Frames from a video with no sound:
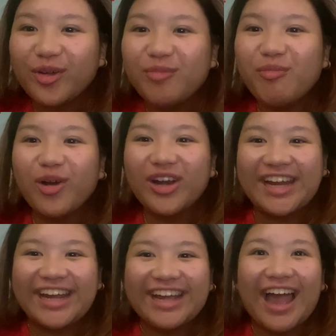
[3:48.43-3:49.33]

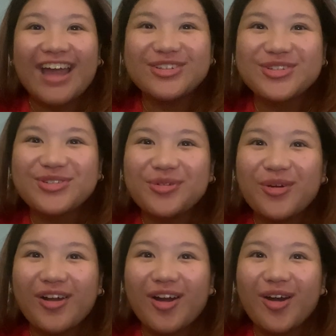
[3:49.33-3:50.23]
Morning, I just
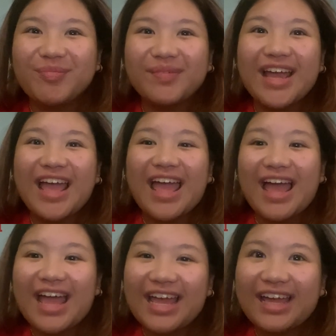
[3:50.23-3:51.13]
woke up
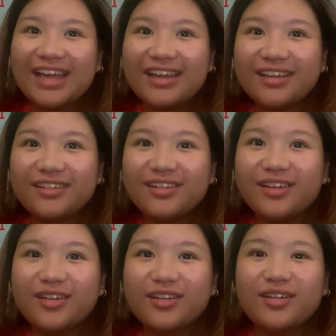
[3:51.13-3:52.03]
and
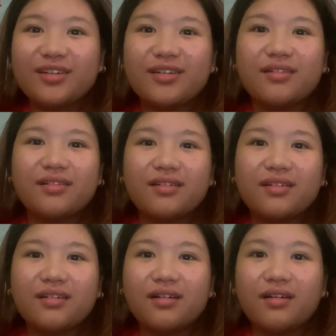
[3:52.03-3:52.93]

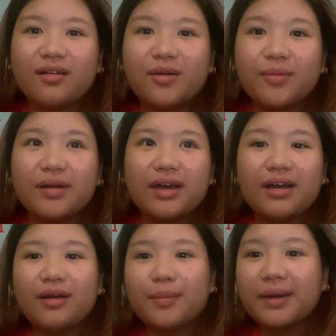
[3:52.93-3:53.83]
um
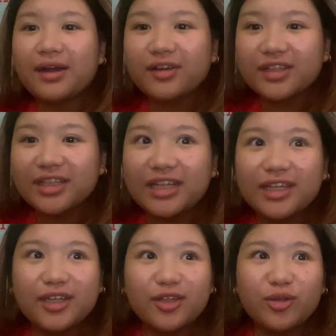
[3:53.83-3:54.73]

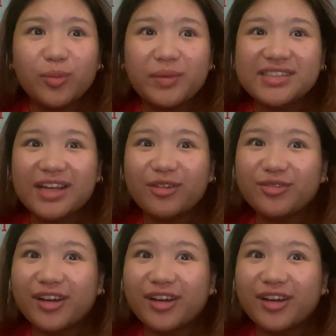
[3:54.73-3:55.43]
apparently U P's out for